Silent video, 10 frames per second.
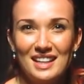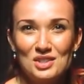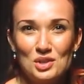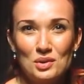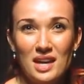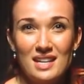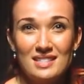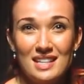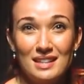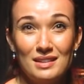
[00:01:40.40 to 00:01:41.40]

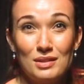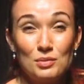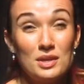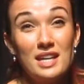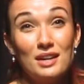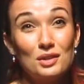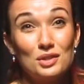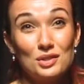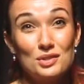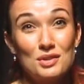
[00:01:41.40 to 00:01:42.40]
showcasing 3
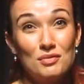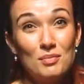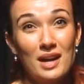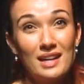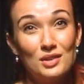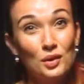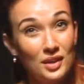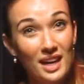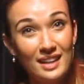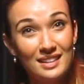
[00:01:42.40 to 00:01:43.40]
characters of my
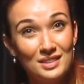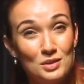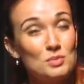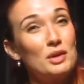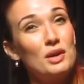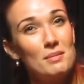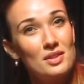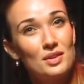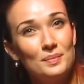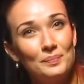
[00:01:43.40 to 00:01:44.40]
Nonna, who was my
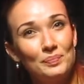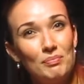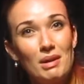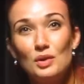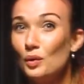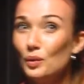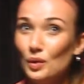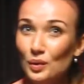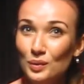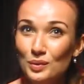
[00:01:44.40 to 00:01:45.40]
grandmother, my
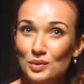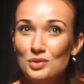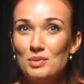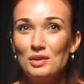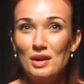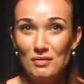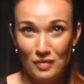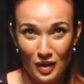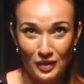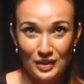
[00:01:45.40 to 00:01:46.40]
Nonno, who was my
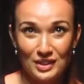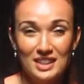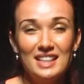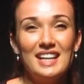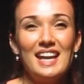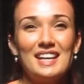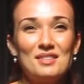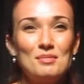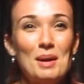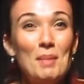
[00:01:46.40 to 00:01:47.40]
grandfather, and
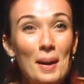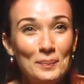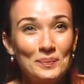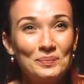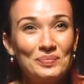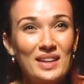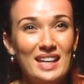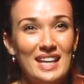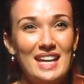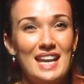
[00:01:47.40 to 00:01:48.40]
of my mom.
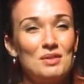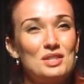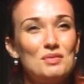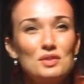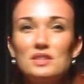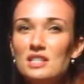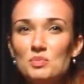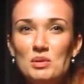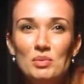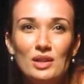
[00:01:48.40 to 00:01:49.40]
And how different these
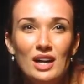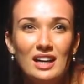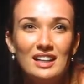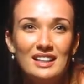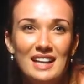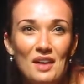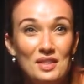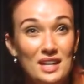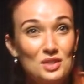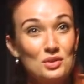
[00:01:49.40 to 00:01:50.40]
people are, how
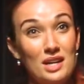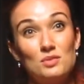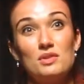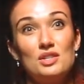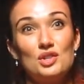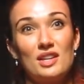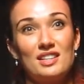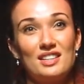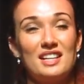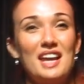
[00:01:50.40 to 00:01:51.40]
they interact with each other,
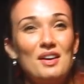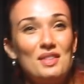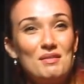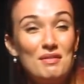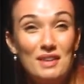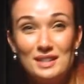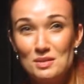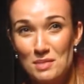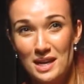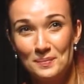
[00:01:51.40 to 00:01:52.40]
and how they've
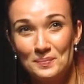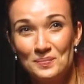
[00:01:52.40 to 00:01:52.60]
affected me.